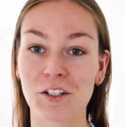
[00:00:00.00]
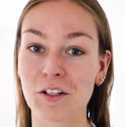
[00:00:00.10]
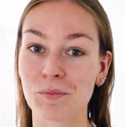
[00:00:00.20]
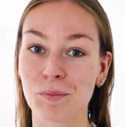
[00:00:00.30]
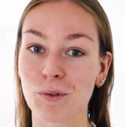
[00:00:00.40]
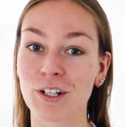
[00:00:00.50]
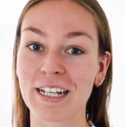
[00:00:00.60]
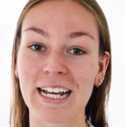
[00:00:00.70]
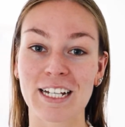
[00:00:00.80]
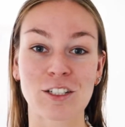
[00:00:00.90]
Good
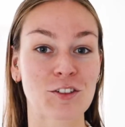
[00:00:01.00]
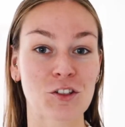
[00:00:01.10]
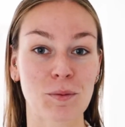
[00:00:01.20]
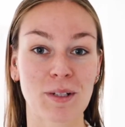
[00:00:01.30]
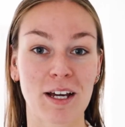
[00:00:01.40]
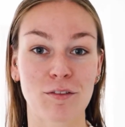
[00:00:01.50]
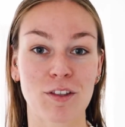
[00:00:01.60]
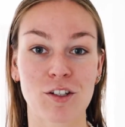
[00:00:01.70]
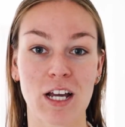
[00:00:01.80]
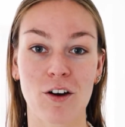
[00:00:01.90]
morning! I just jumped out of
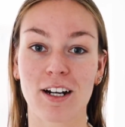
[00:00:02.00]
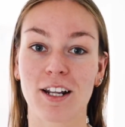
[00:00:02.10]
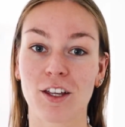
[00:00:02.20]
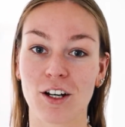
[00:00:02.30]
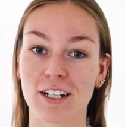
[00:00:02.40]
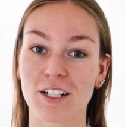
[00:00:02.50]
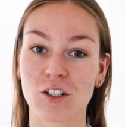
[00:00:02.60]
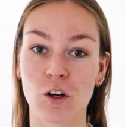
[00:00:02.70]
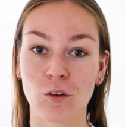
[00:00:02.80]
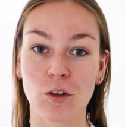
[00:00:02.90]
the shower and thought I'd
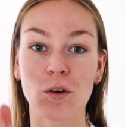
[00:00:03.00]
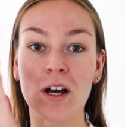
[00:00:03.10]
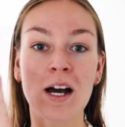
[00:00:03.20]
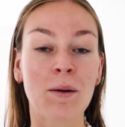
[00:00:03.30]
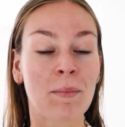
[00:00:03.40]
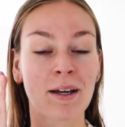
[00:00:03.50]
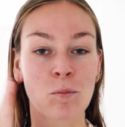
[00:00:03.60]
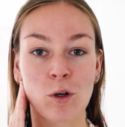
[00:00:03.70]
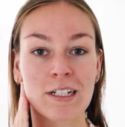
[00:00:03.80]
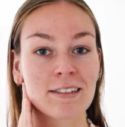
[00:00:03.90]
show you my
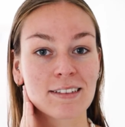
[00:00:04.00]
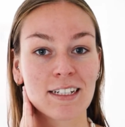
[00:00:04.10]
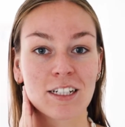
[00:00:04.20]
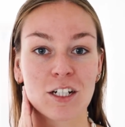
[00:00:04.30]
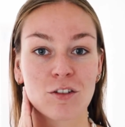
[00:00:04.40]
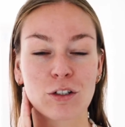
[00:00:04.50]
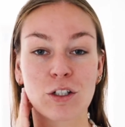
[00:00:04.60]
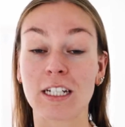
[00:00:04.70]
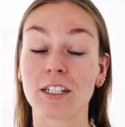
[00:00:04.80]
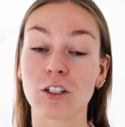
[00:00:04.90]
morning skincare
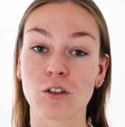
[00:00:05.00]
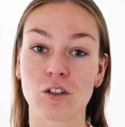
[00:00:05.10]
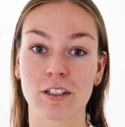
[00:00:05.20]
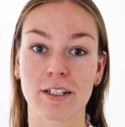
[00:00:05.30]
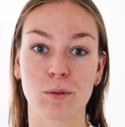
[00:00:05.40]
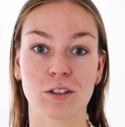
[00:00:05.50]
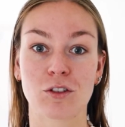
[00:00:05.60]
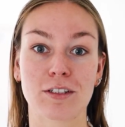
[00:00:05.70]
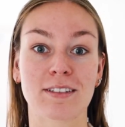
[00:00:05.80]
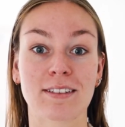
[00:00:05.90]
routine. Usually it was
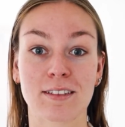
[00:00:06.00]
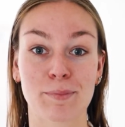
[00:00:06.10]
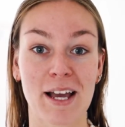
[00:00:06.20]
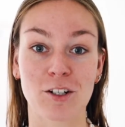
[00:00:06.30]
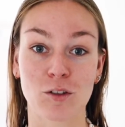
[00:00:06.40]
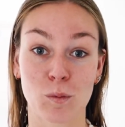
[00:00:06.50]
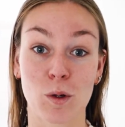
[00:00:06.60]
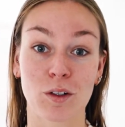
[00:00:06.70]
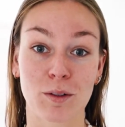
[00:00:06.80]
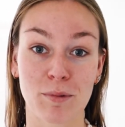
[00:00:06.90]
just a splash of
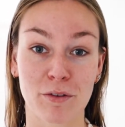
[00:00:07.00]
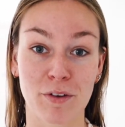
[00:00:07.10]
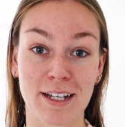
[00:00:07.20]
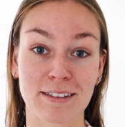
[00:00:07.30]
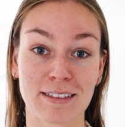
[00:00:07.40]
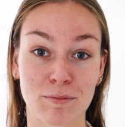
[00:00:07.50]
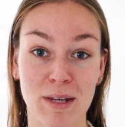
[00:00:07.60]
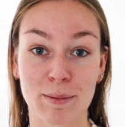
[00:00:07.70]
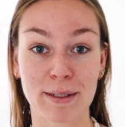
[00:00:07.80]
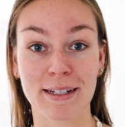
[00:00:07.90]
water in my face and
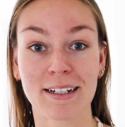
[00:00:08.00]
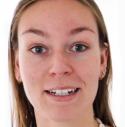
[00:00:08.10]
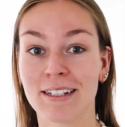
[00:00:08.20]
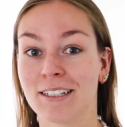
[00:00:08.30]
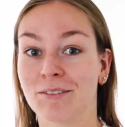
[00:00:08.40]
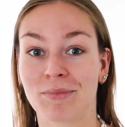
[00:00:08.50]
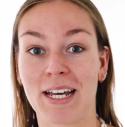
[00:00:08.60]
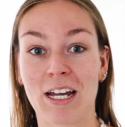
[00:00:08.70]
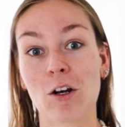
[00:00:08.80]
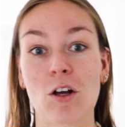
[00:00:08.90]
maybe,
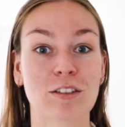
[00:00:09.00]
I don't know,